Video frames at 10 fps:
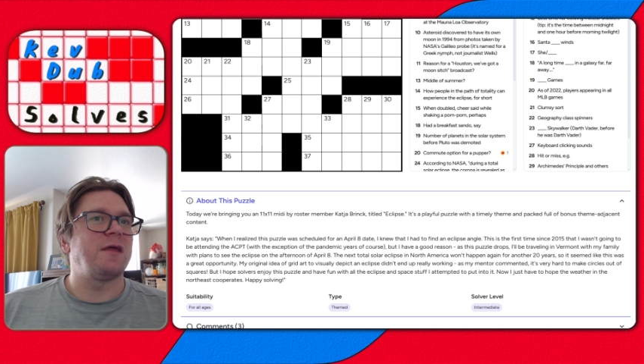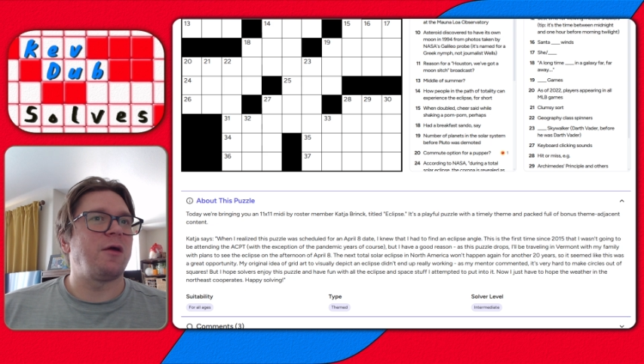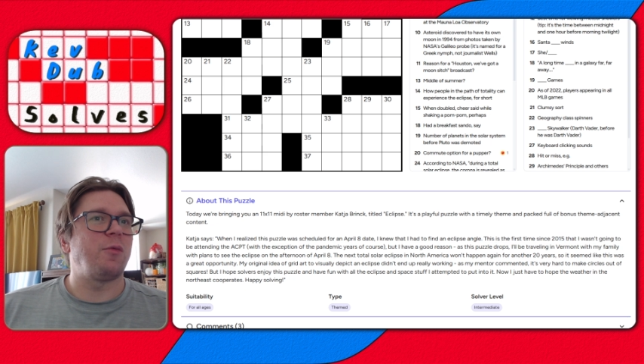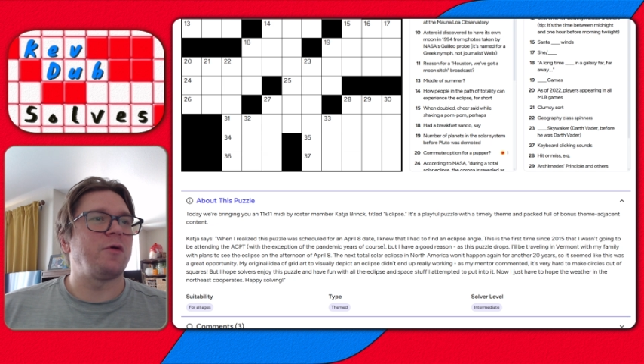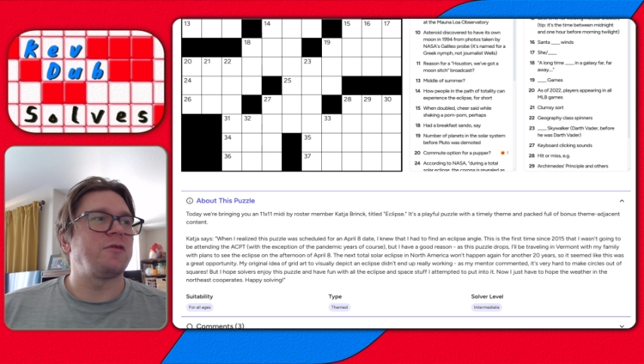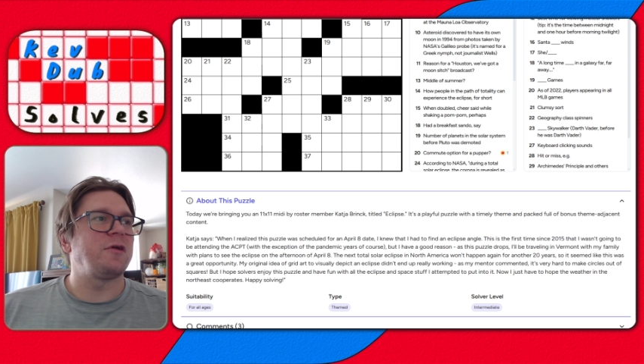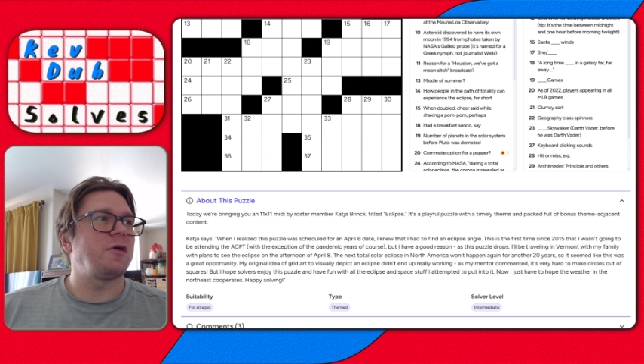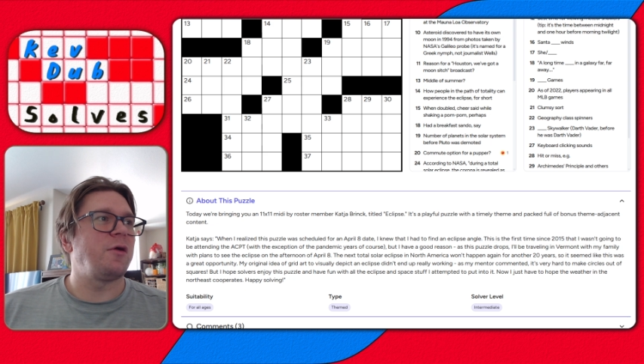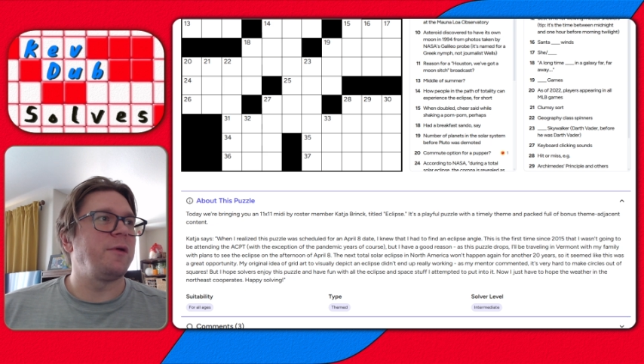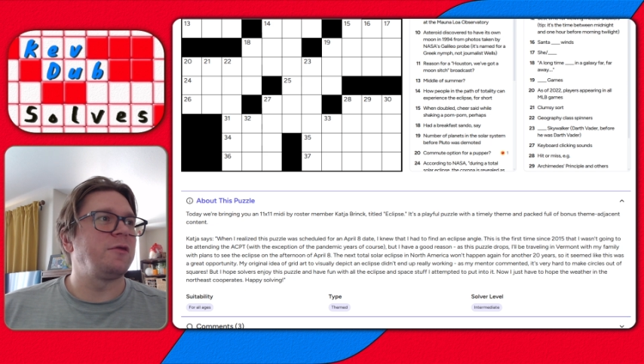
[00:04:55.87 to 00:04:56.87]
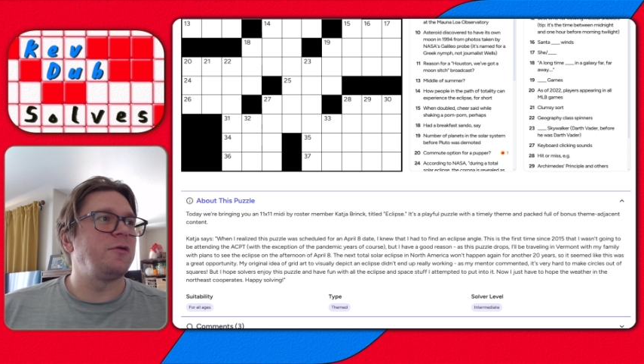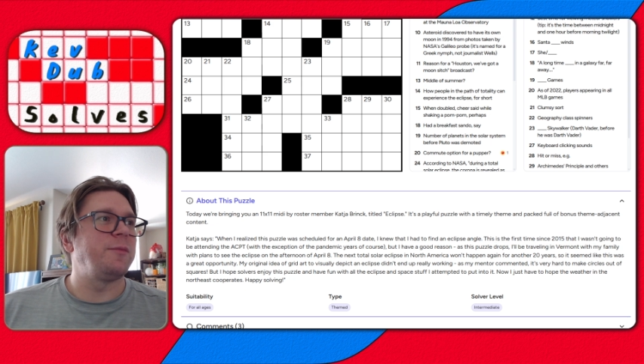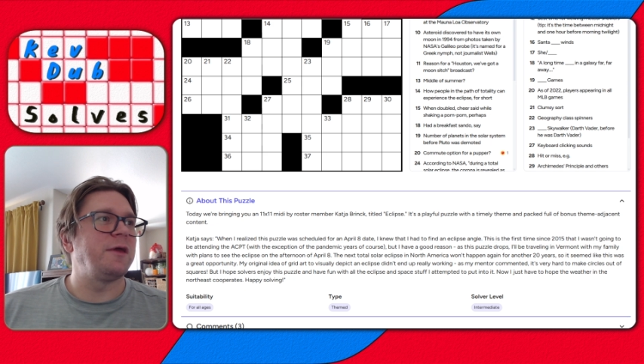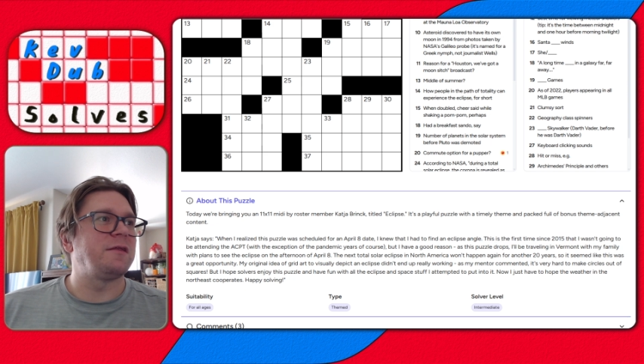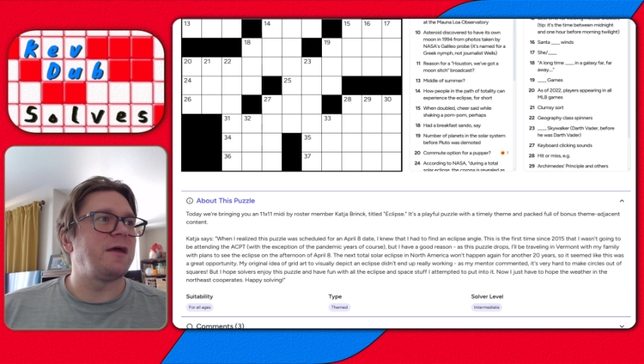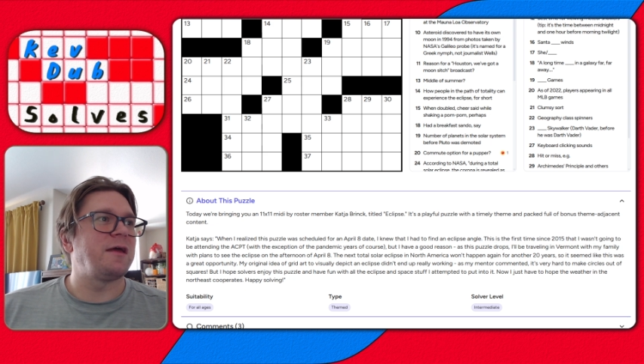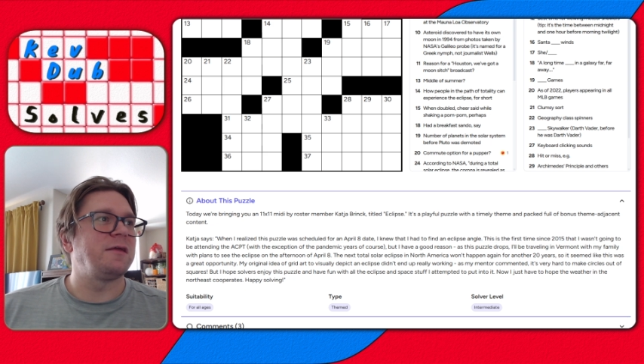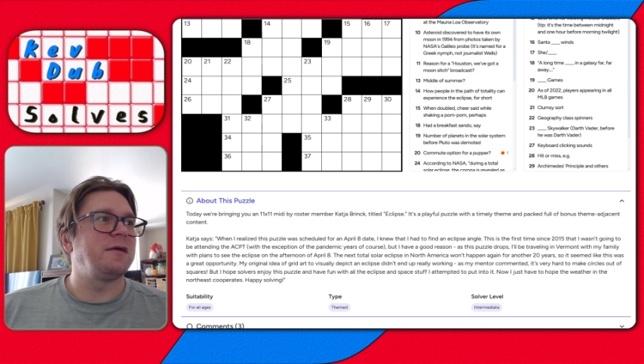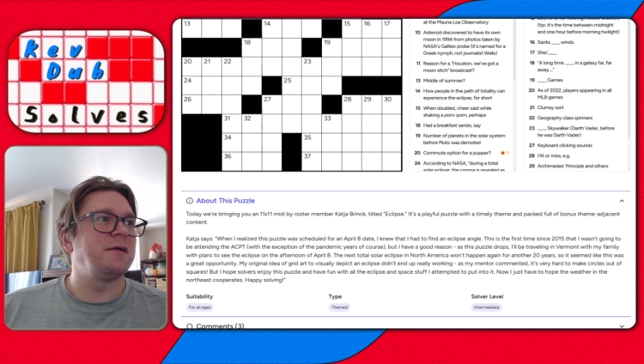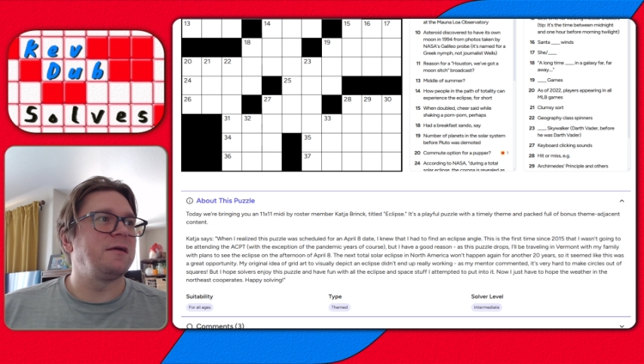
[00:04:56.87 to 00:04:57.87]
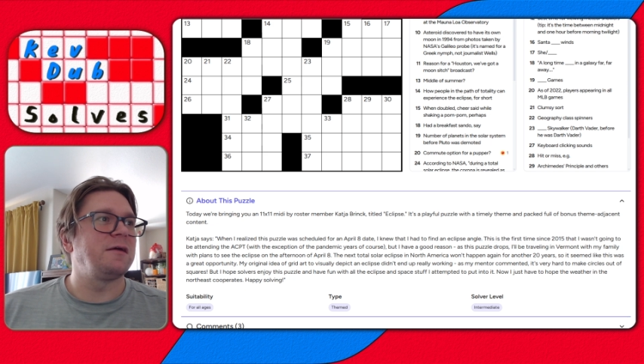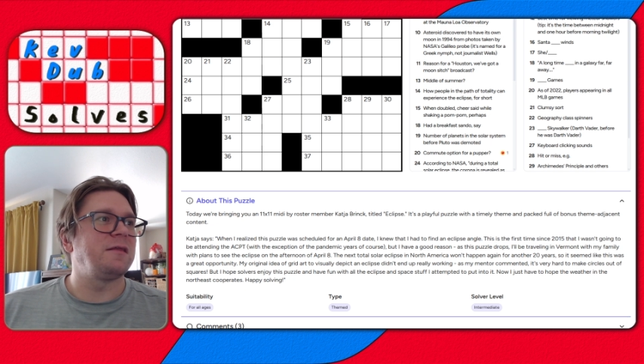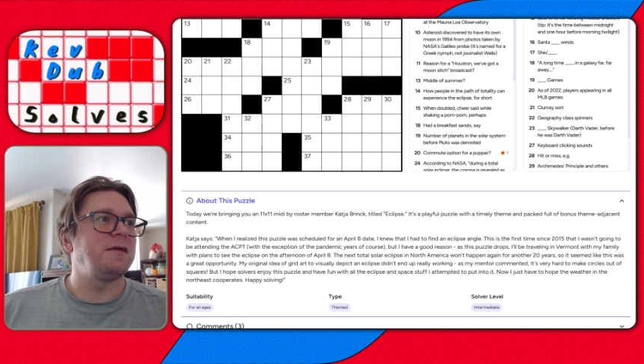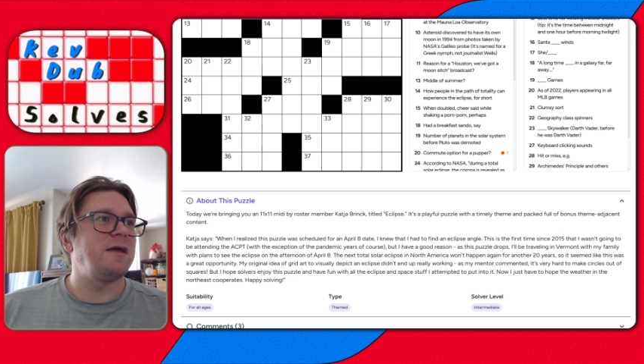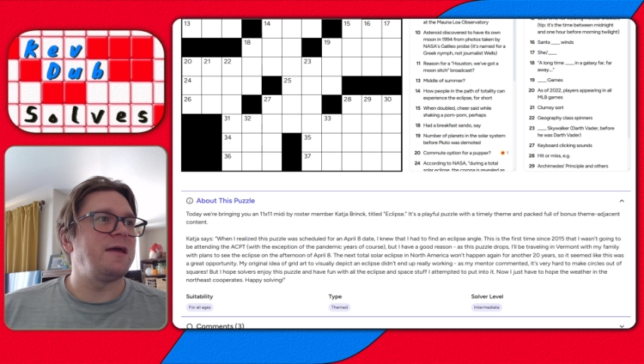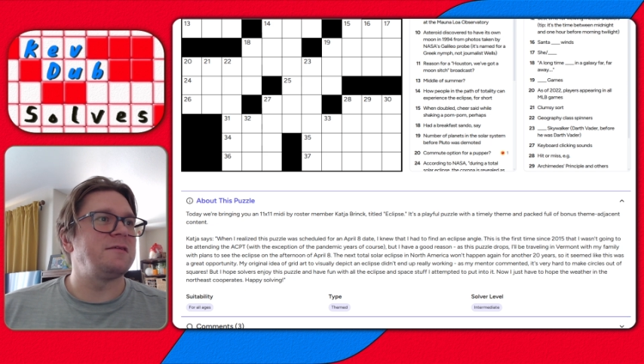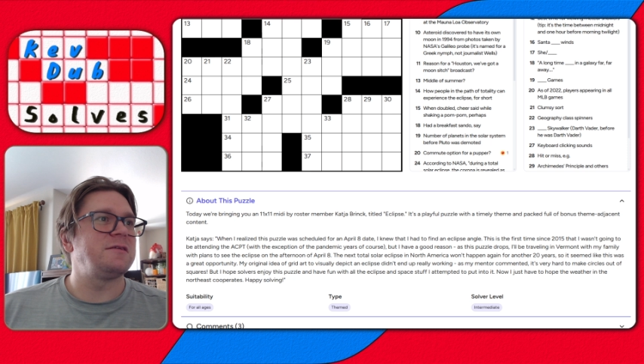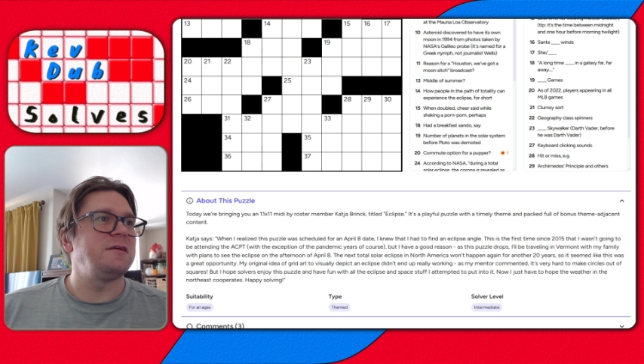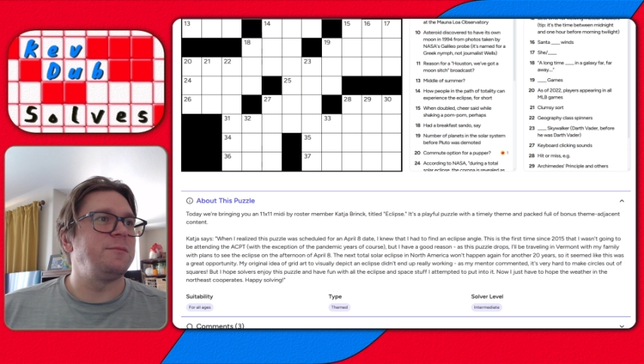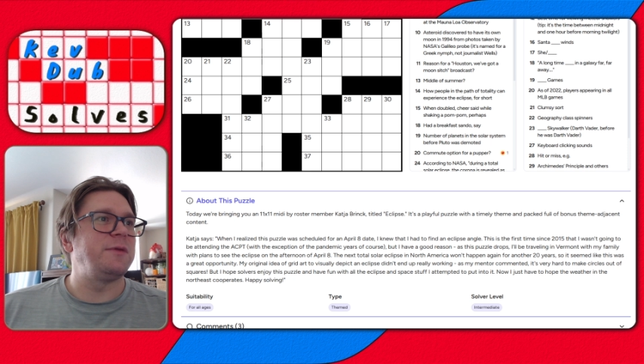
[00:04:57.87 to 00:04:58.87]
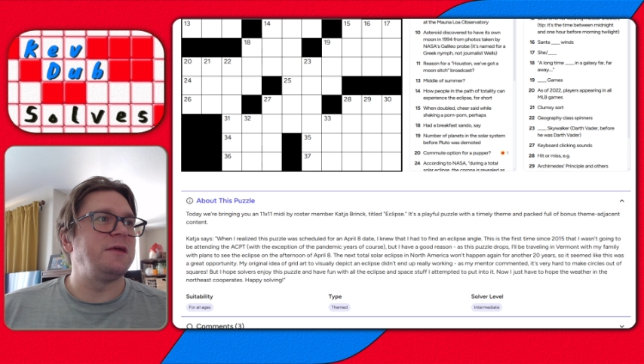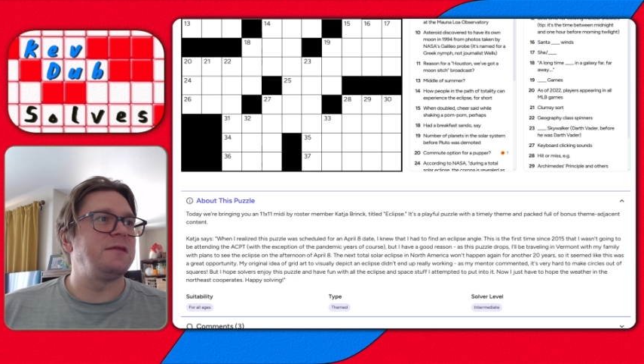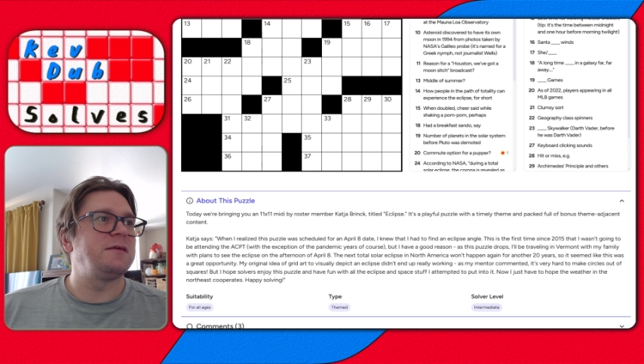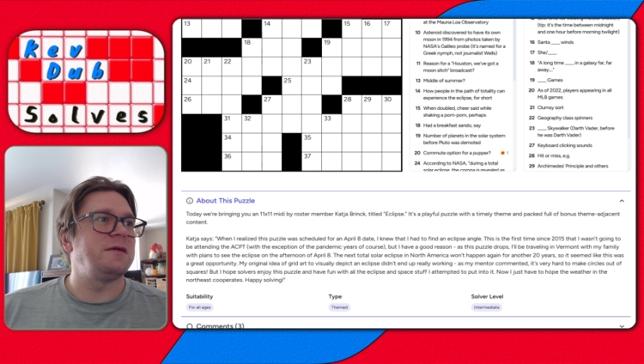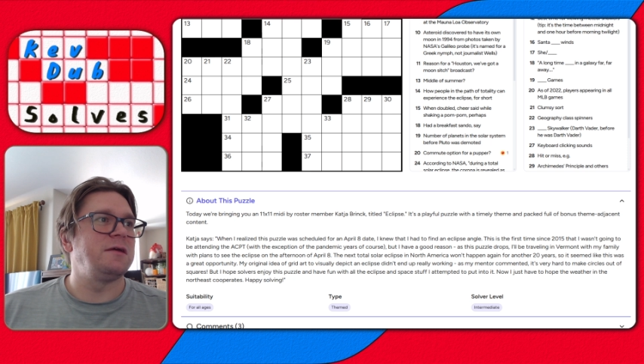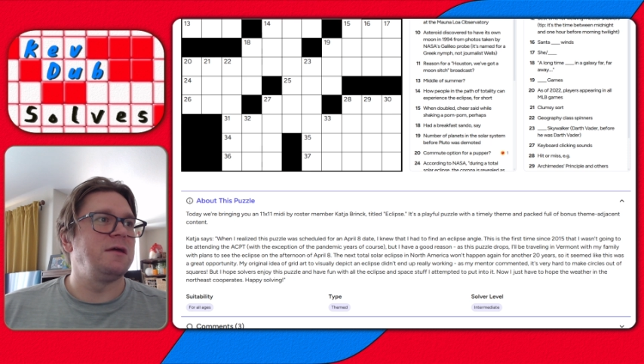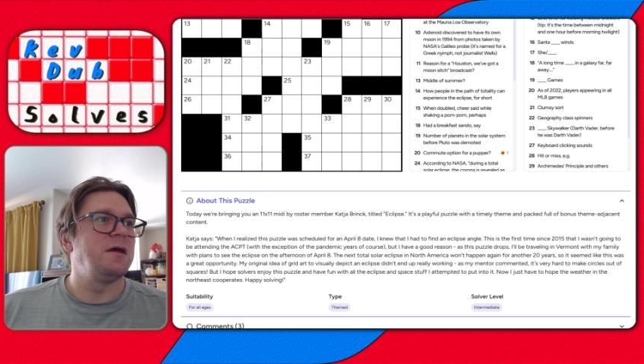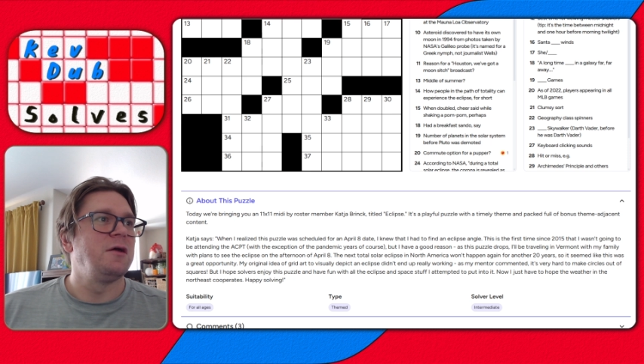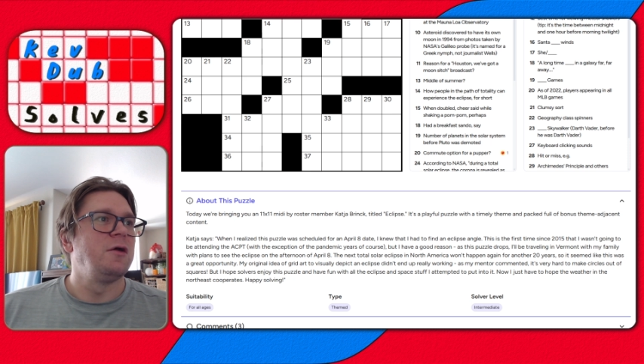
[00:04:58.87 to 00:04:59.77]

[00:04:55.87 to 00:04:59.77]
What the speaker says: that I wasn't going to be attending the ACPT,